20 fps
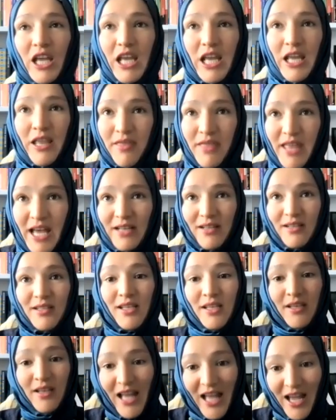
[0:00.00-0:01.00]
in that
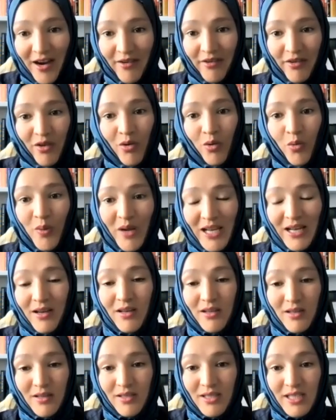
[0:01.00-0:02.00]
scenario, were
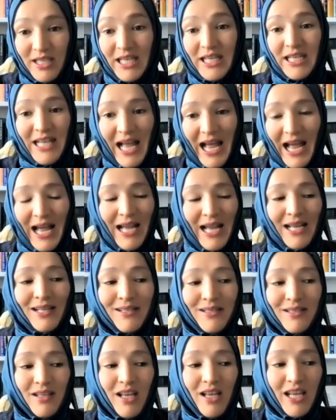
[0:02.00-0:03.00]
seen
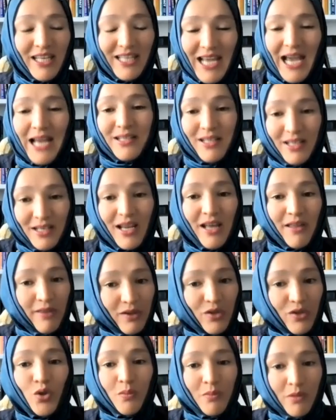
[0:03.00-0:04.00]
as yet another
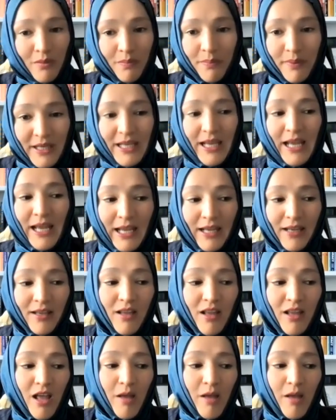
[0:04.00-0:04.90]
human being.